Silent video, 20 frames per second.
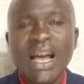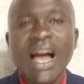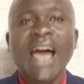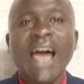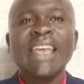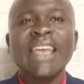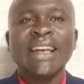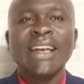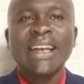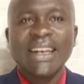
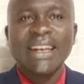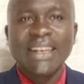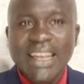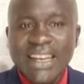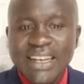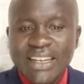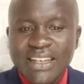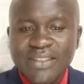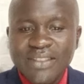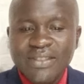I
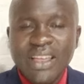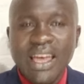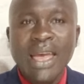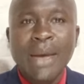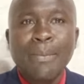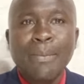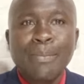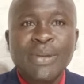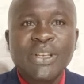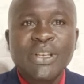led the
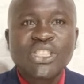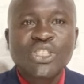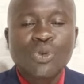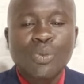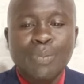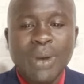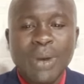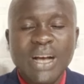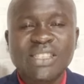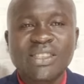MPs
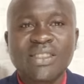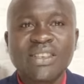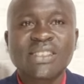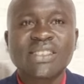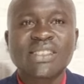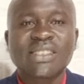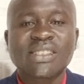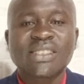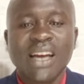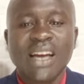to pass
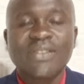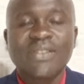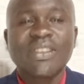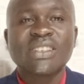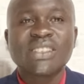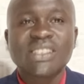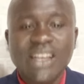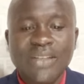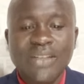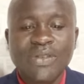this and
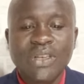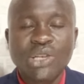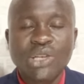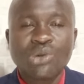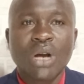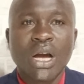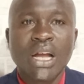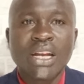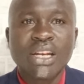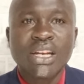there's nothing
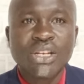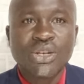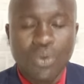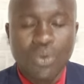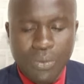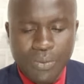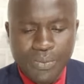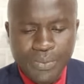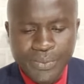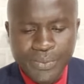you can
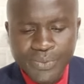do.